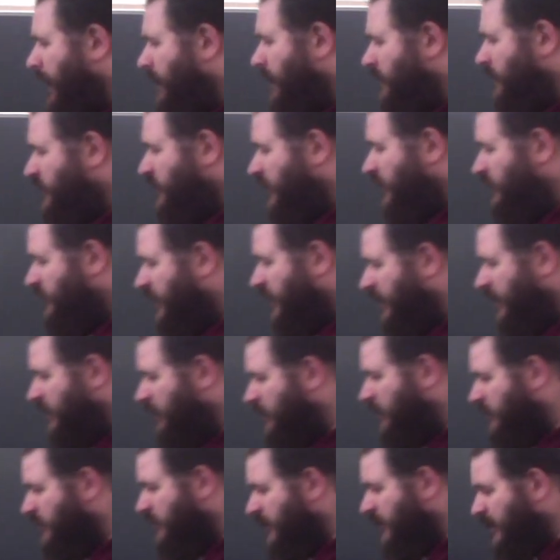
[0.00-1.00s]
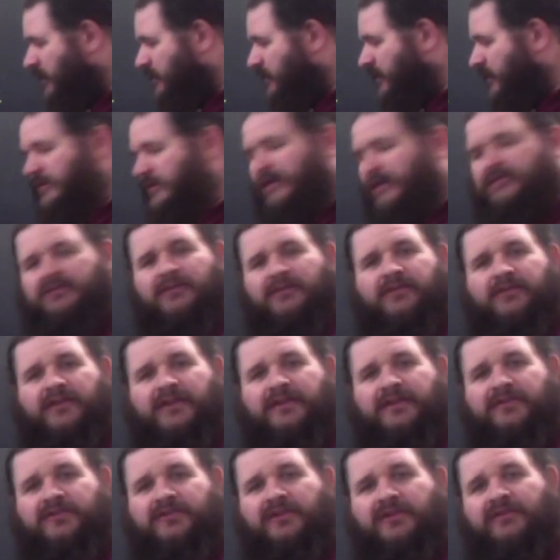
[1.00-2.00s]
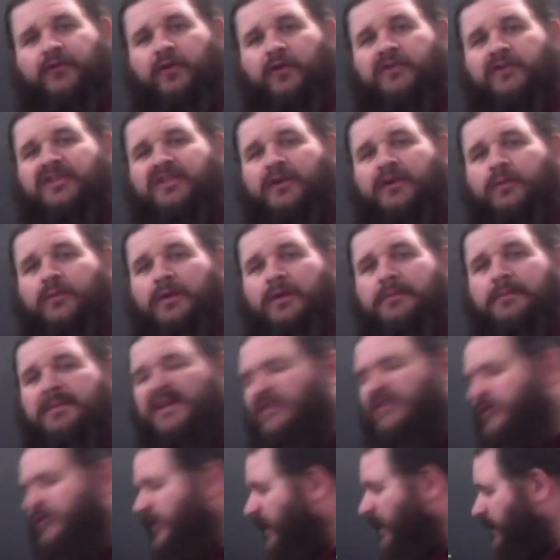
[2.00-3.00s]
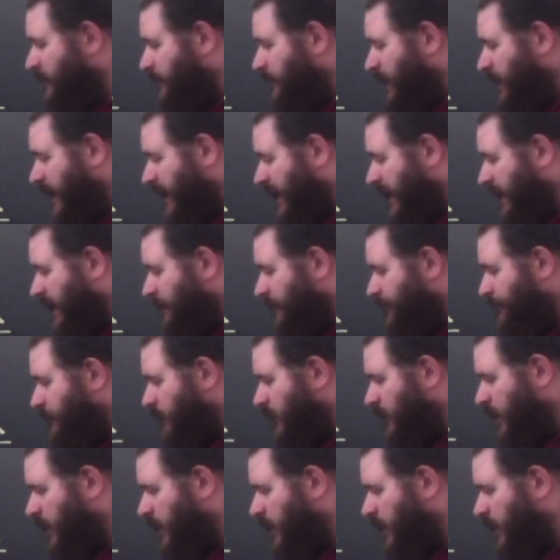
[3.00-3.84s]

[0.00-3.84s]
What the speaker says: And as I said, you can think of the electric field as the force that would be felt by